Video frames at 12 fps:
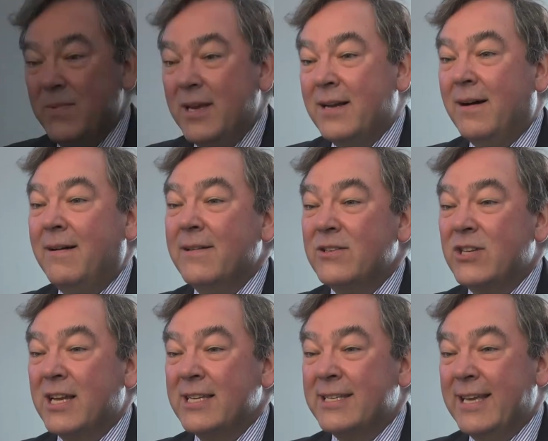We can't
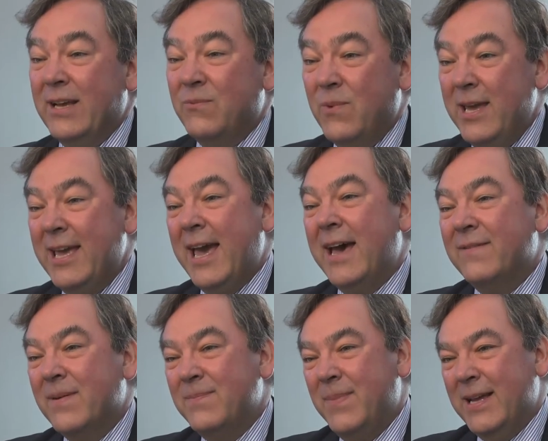just say we have
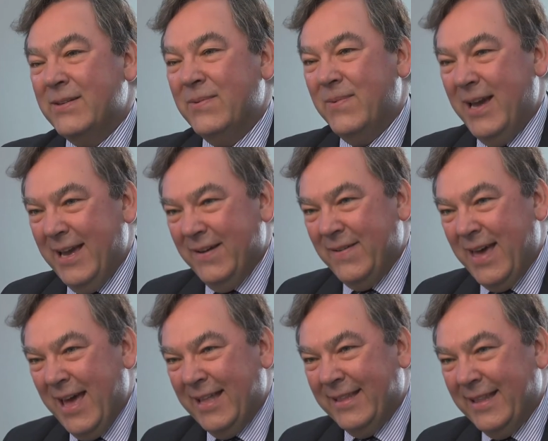a better way of
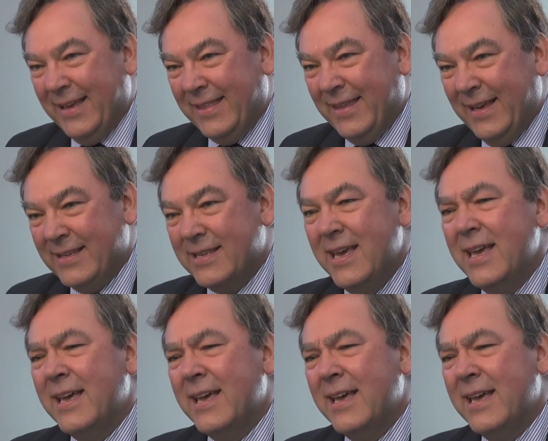handling things,